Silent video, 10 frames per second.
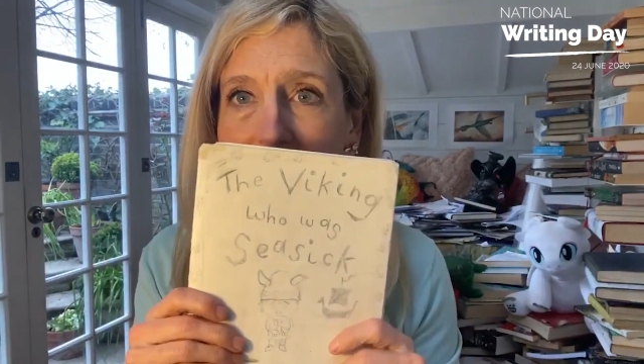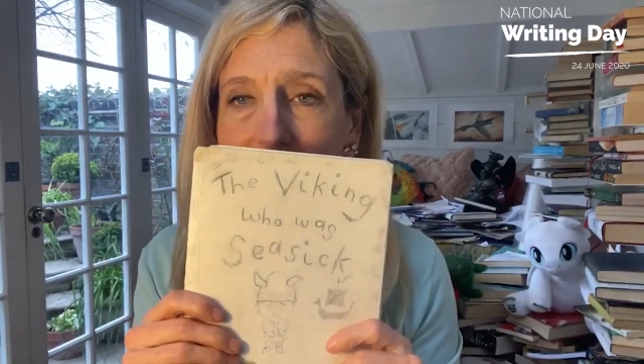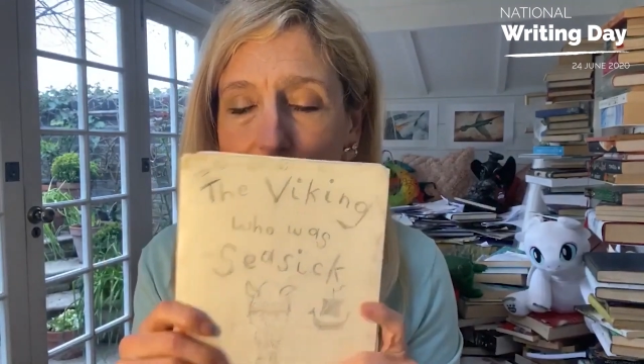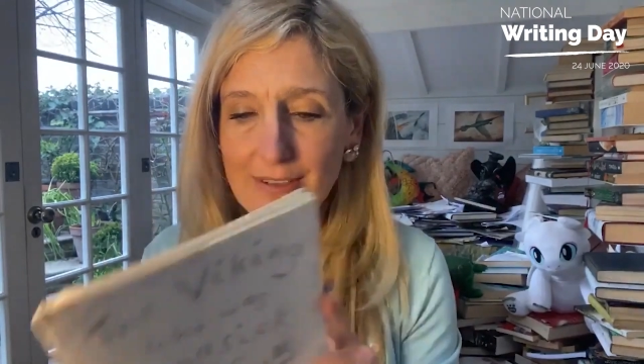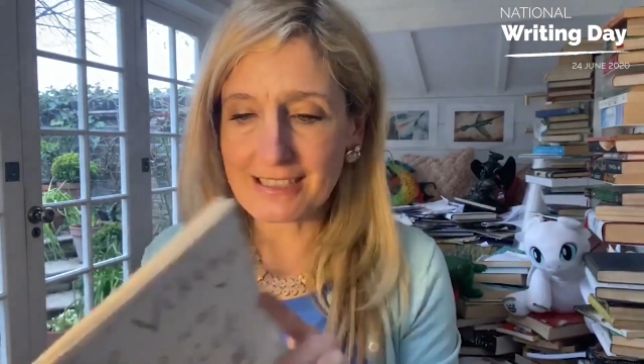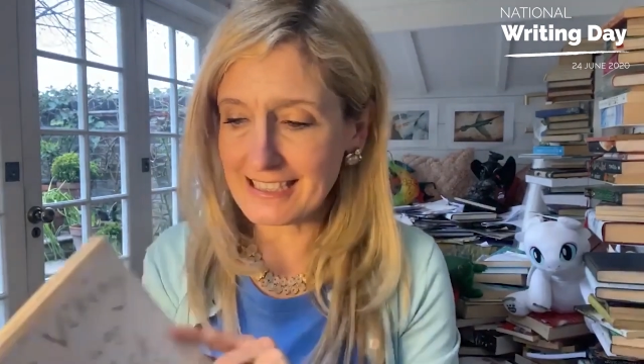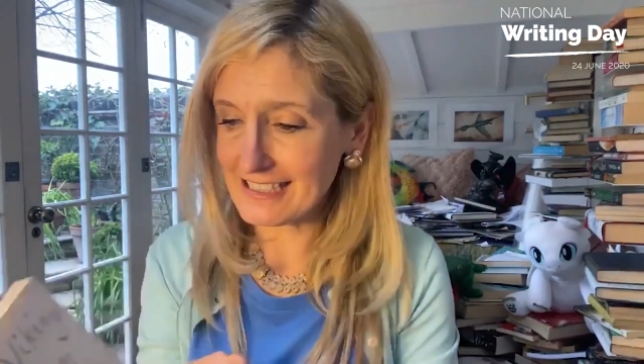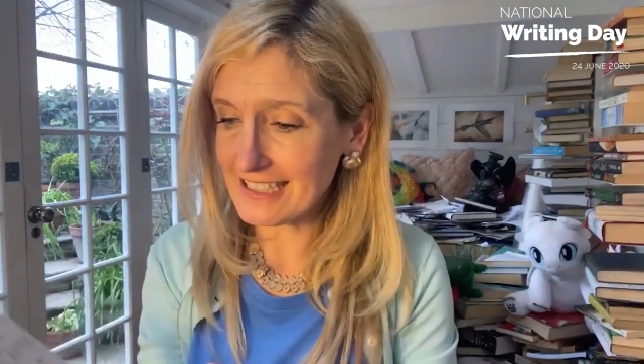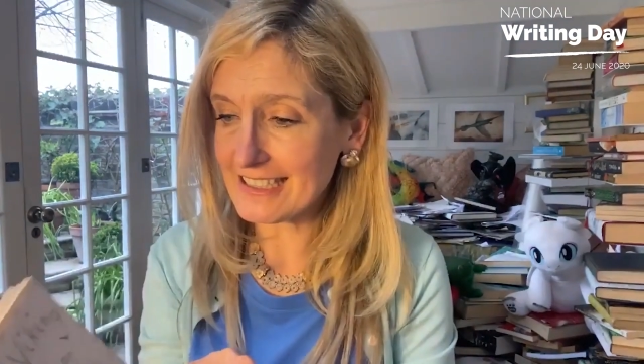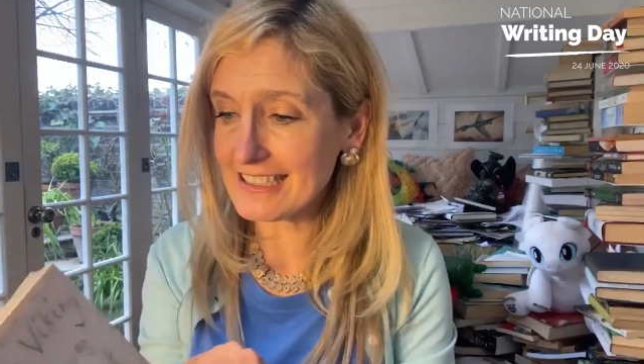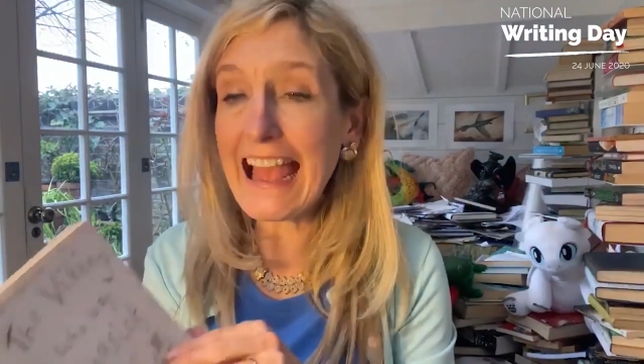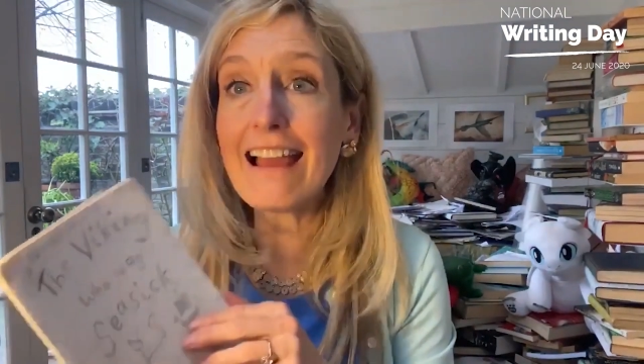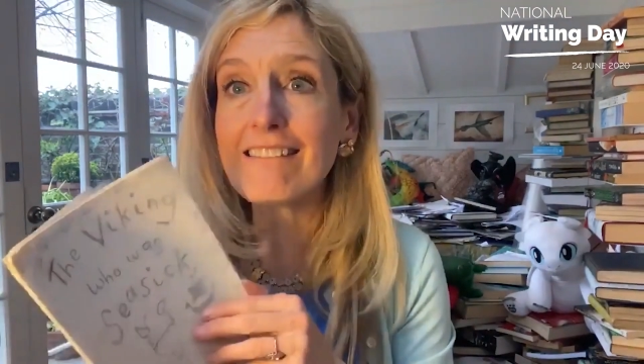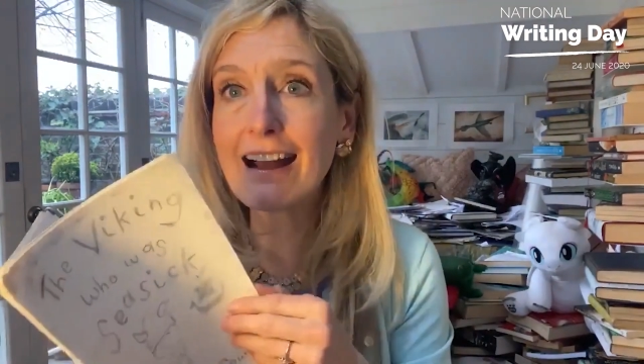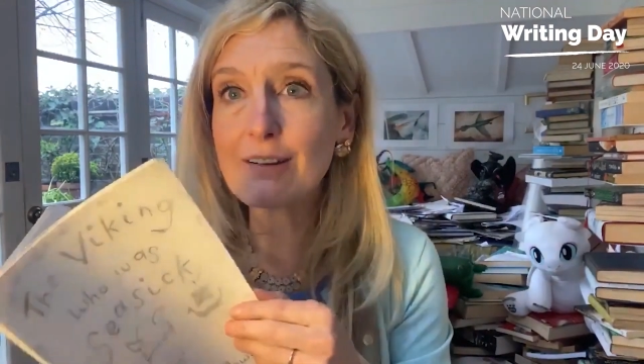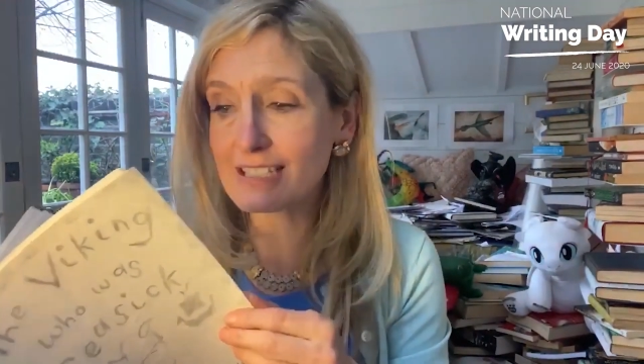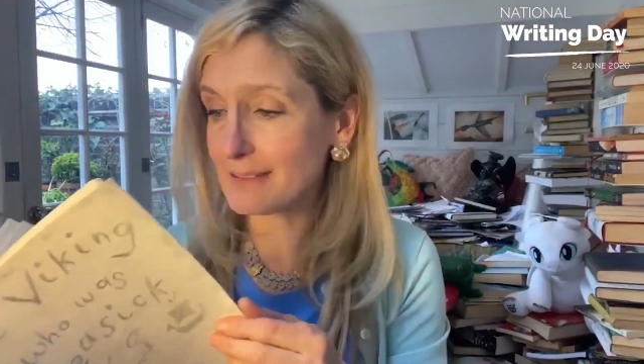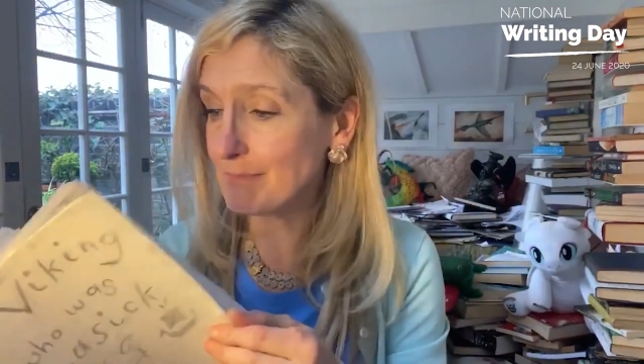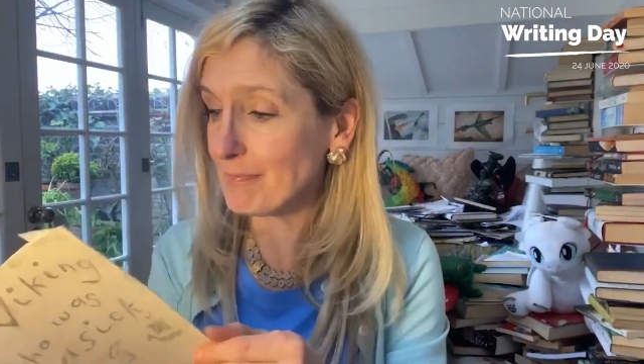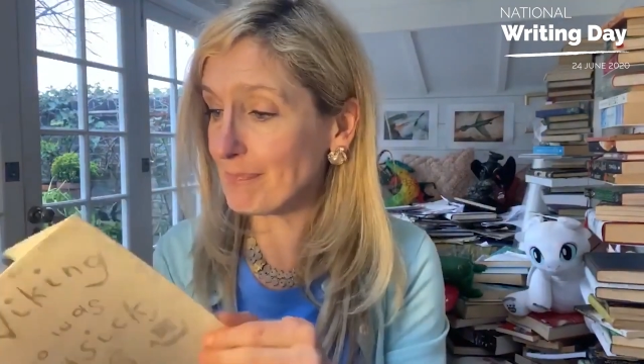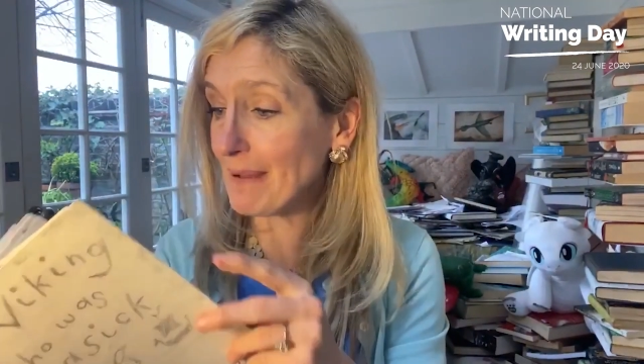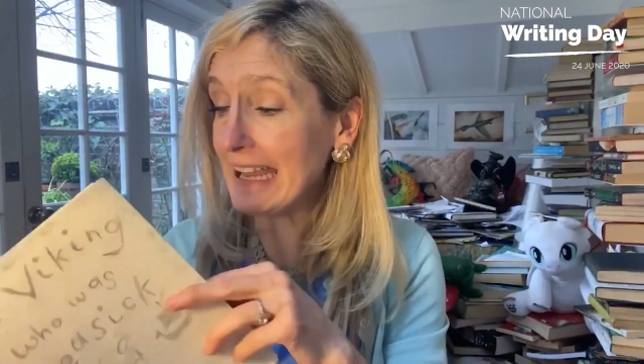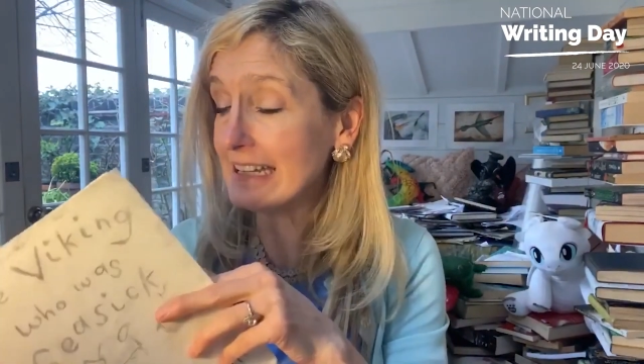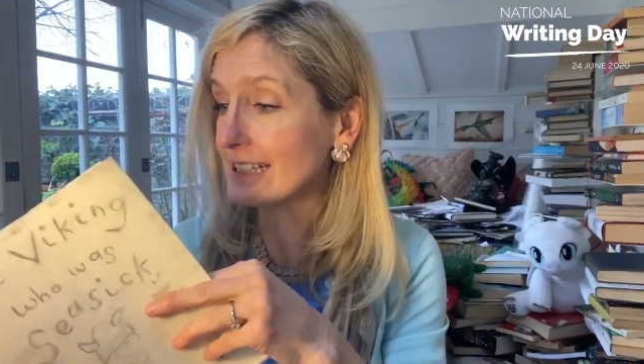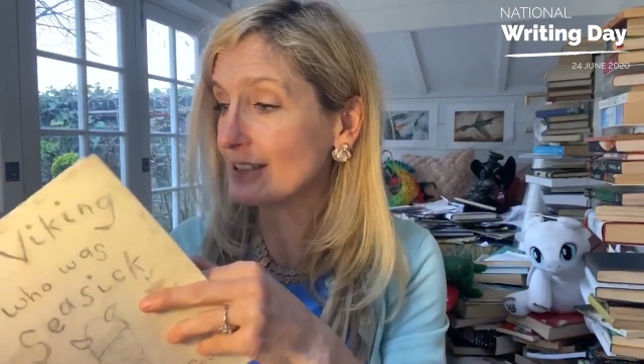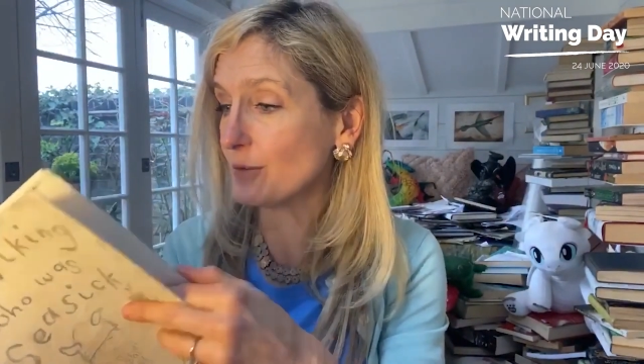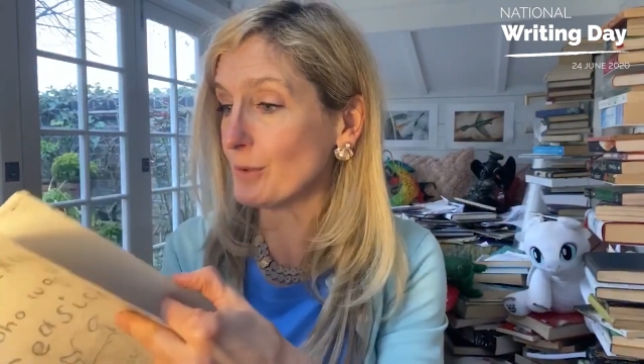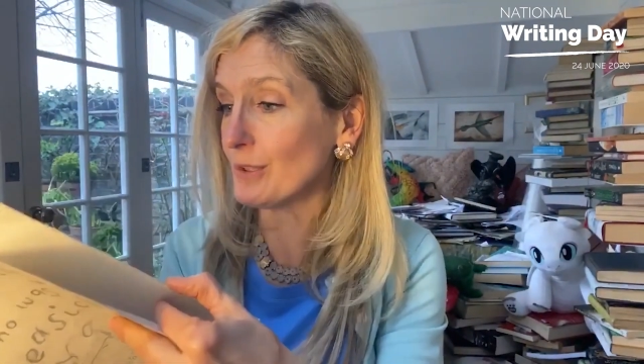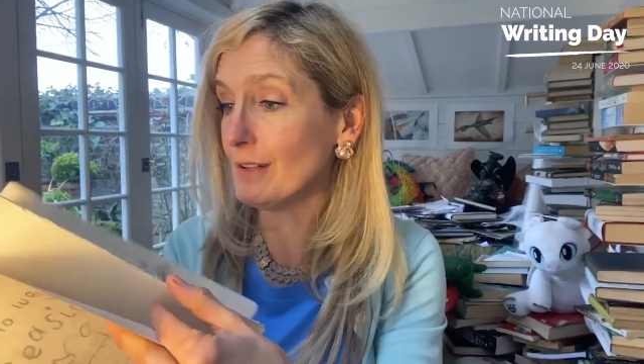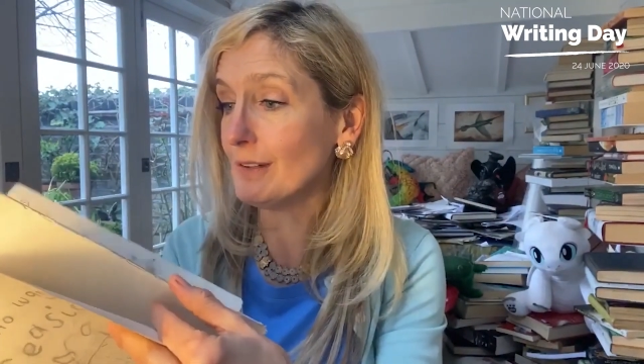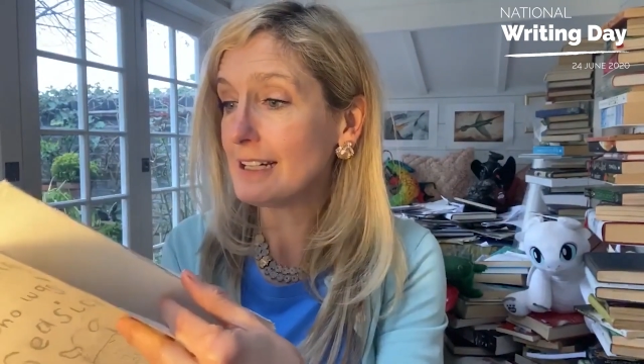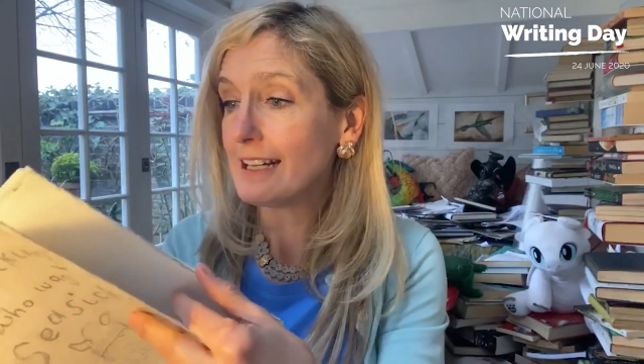adults to just tear out some pages for you